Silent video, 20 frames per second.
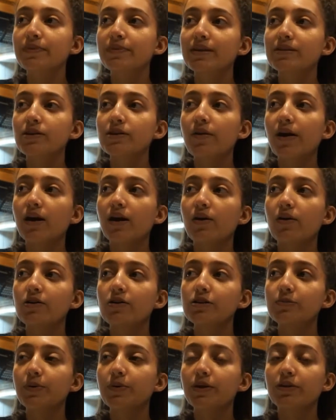So I
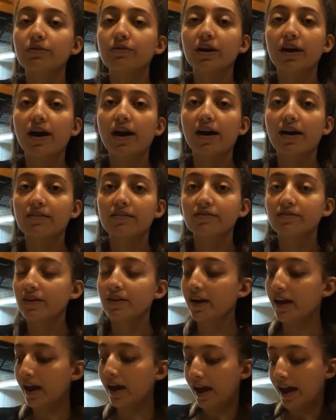always put 3.5
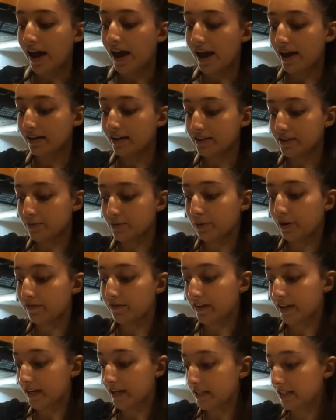and it's
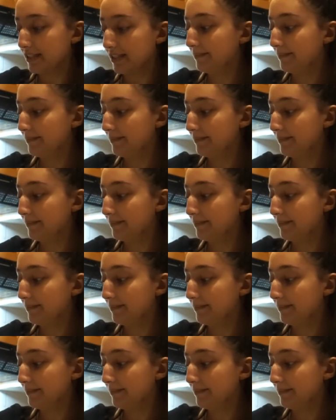perfect.